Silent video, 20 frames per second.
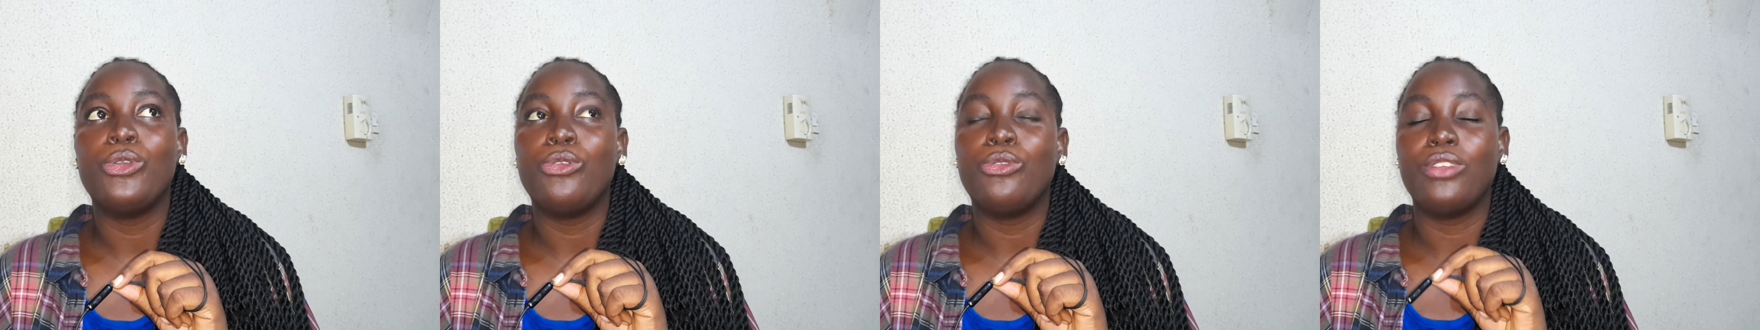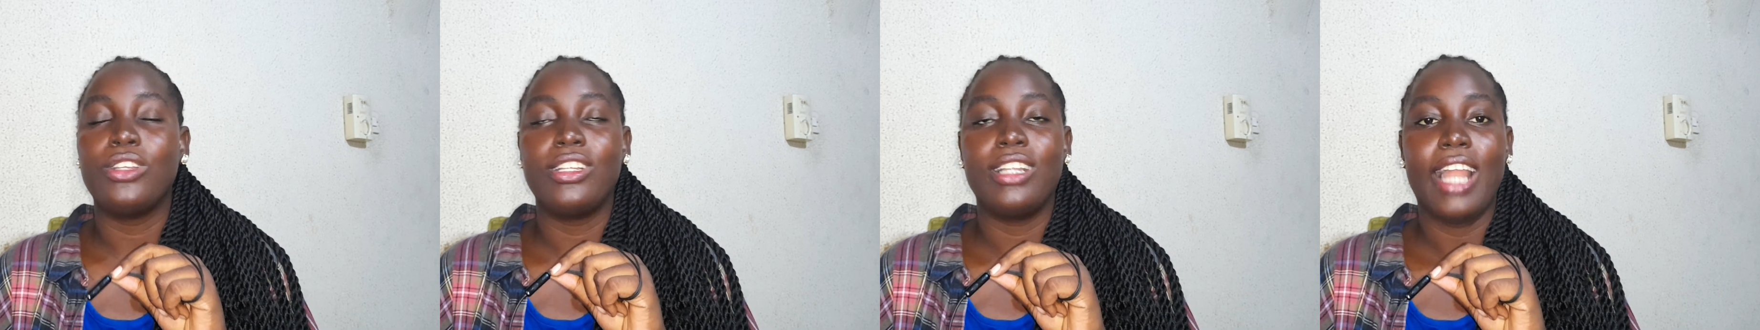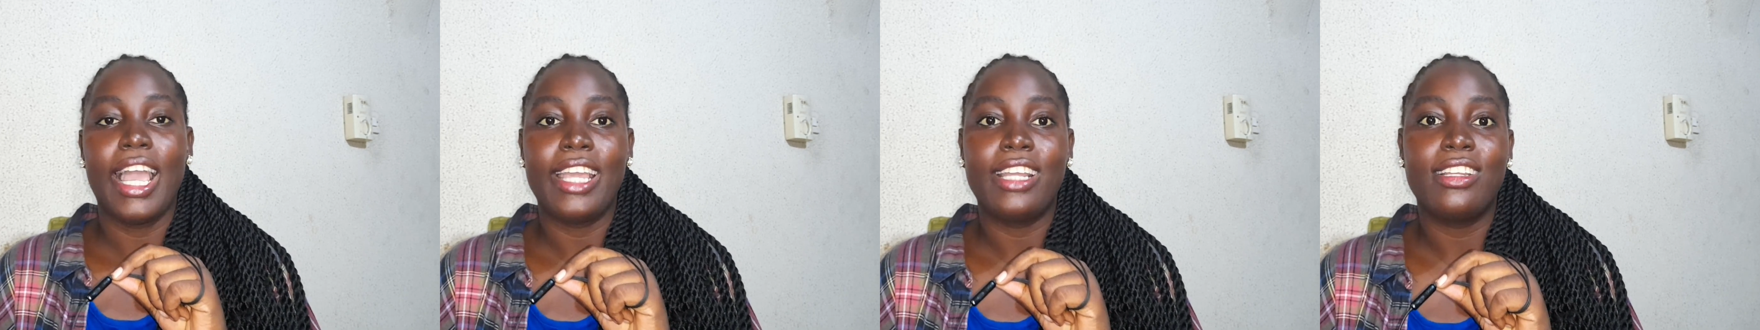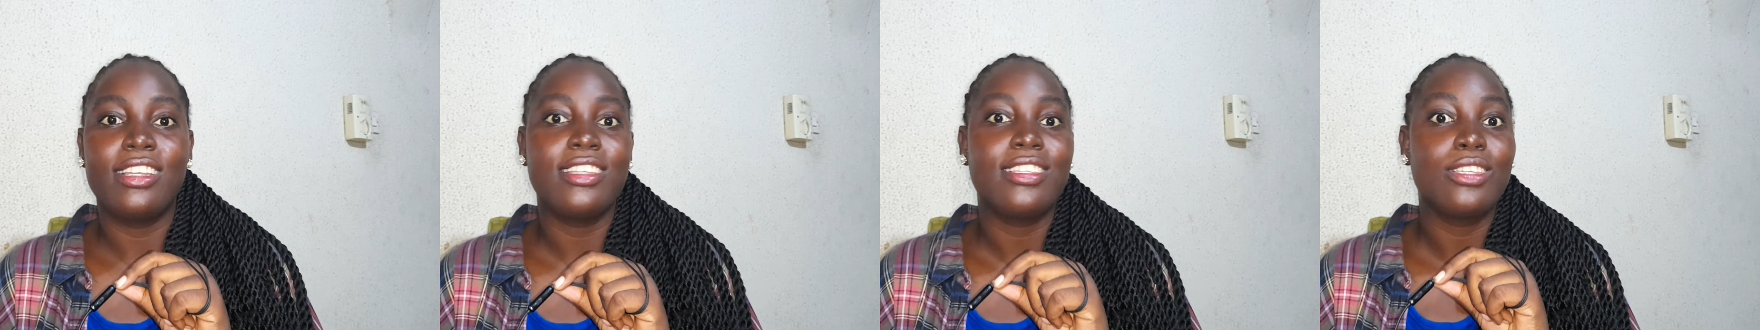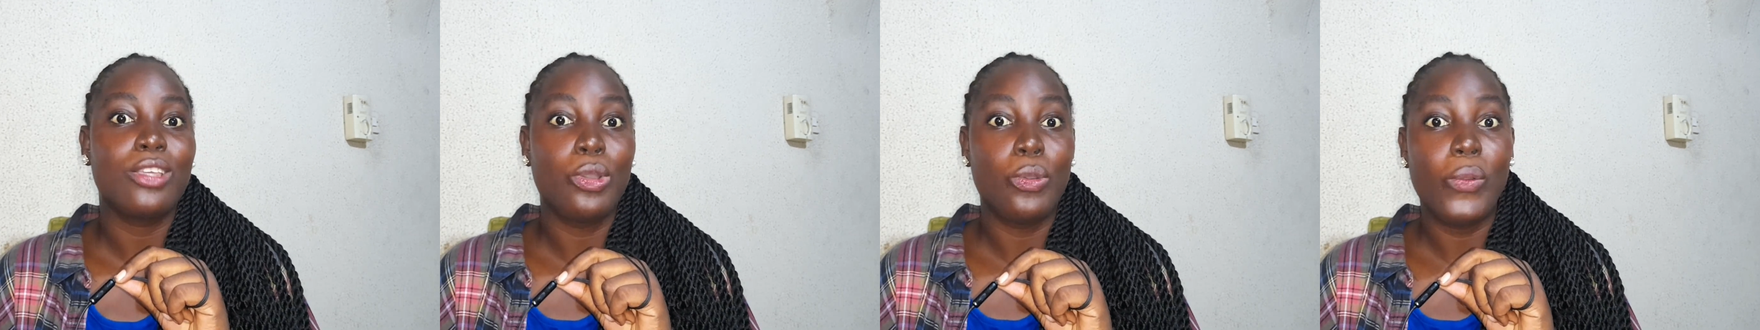like
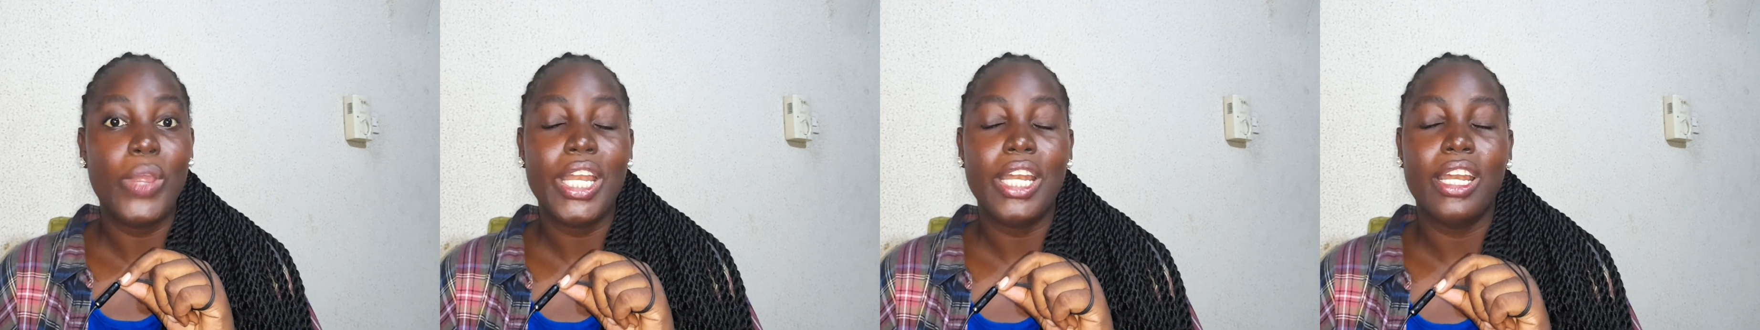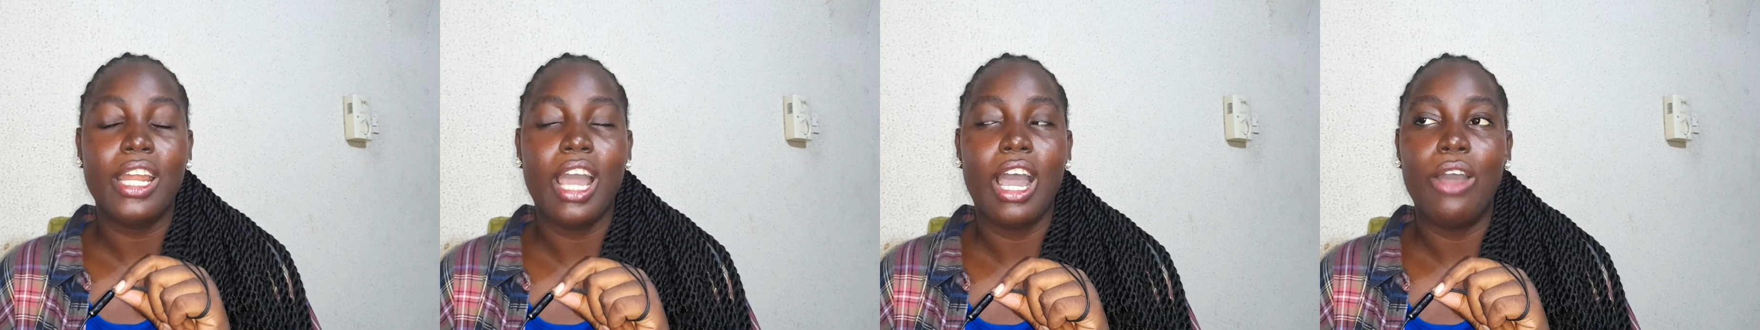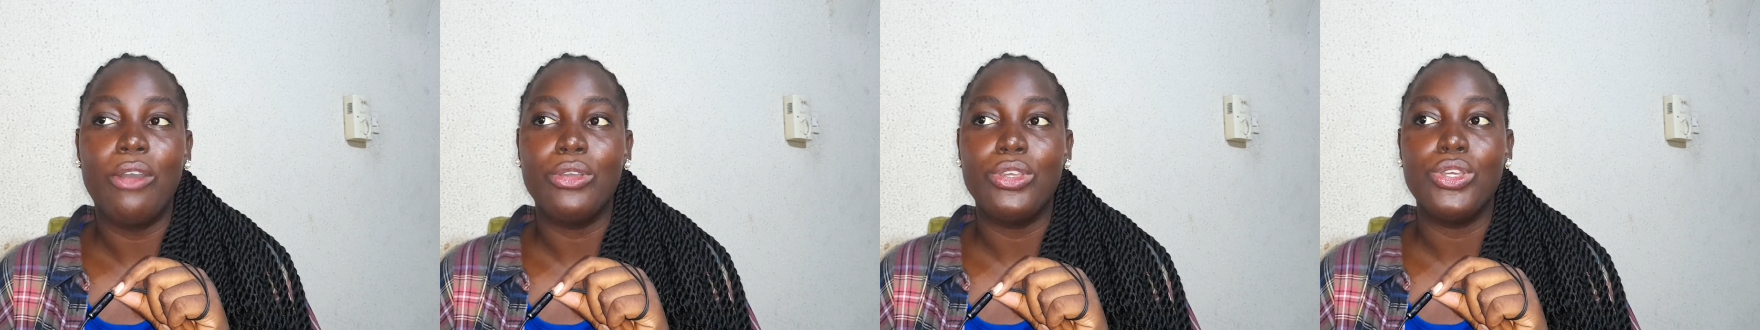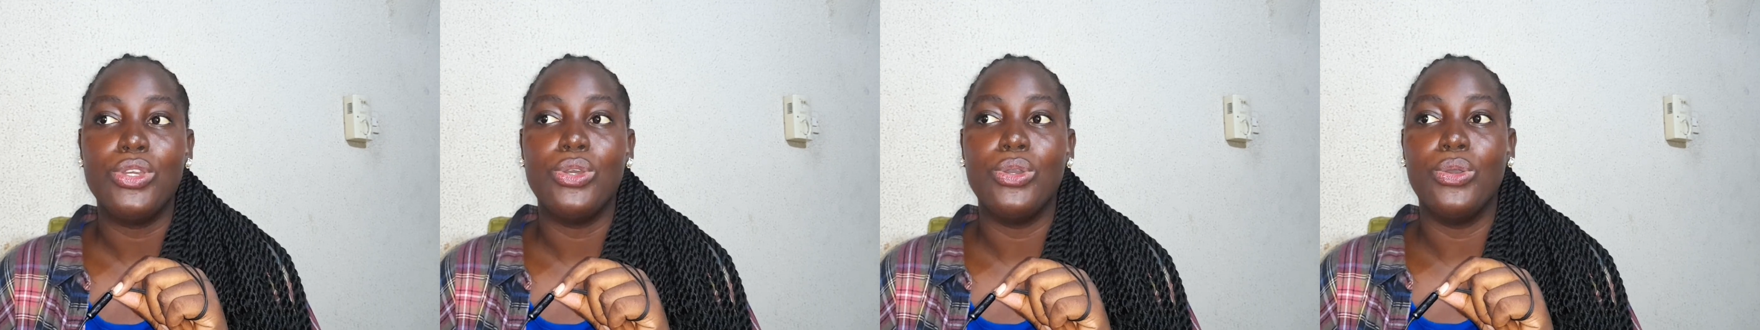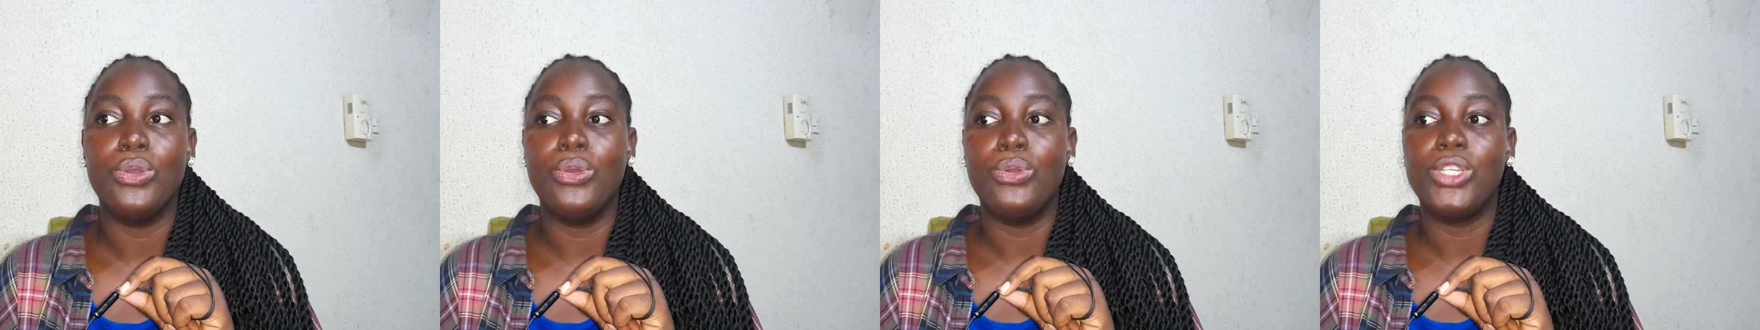this queen now,
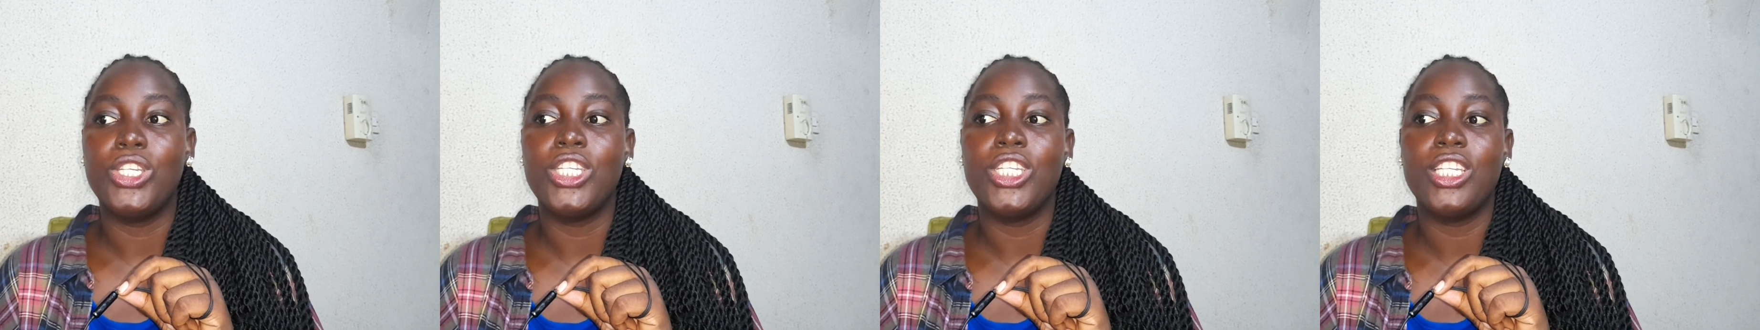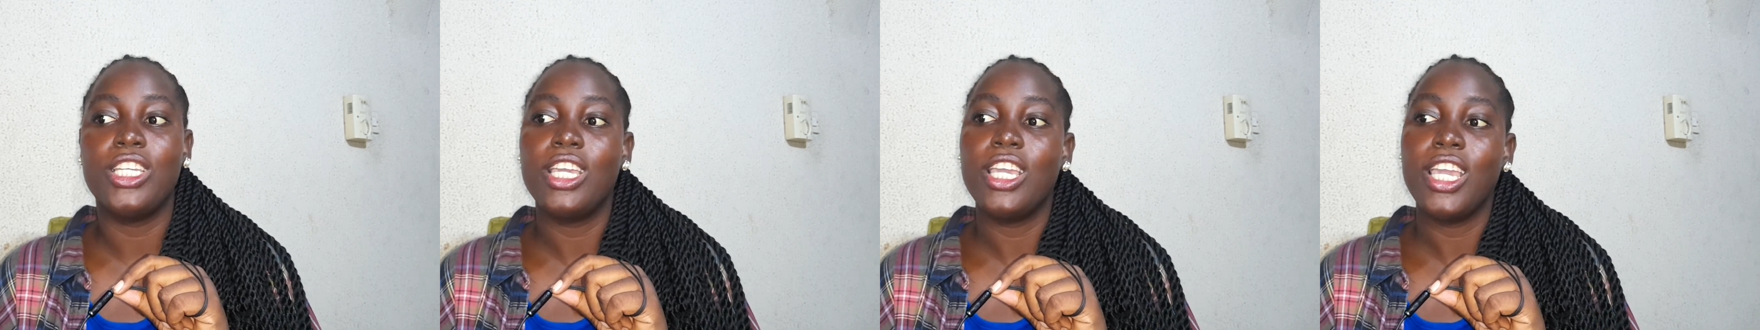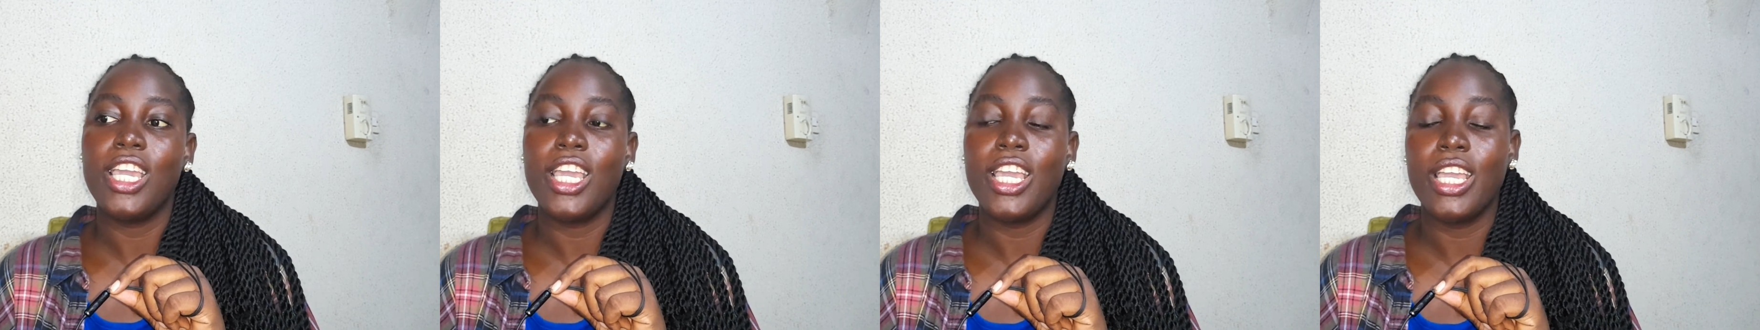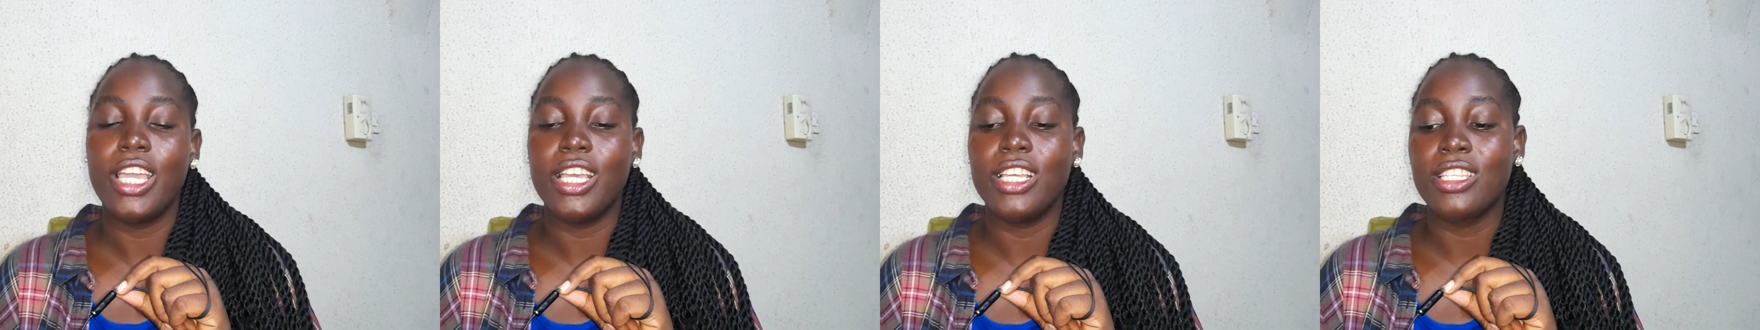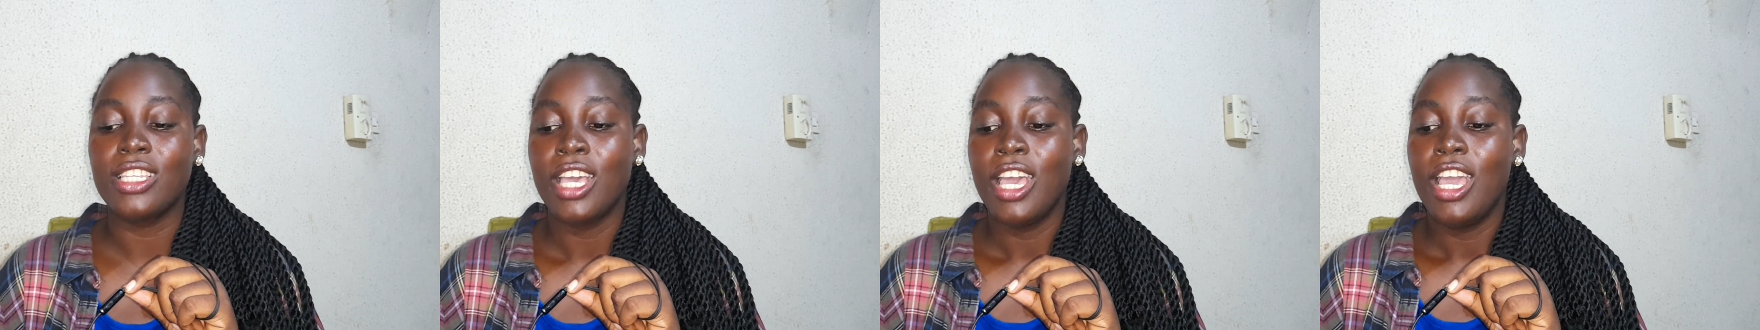she
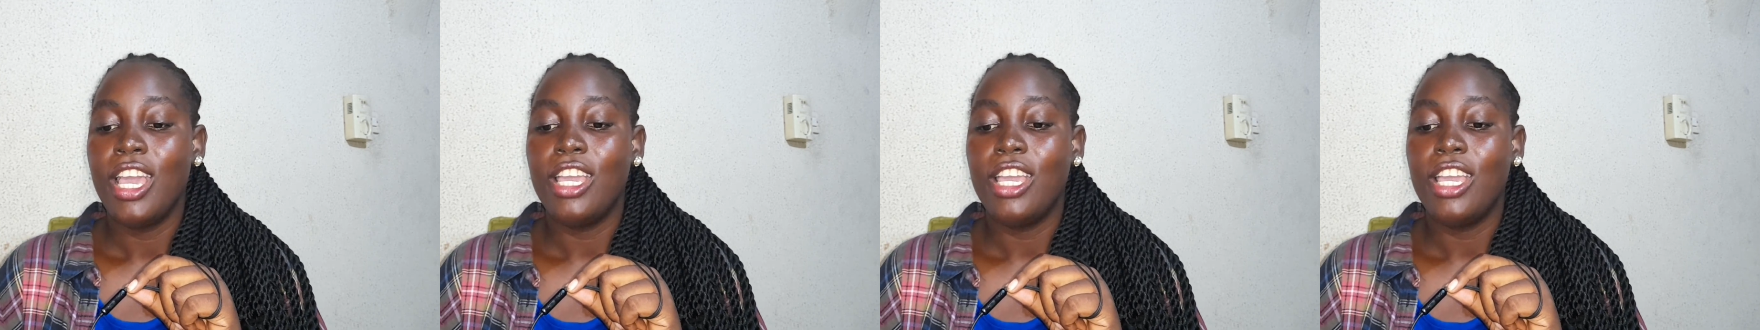is,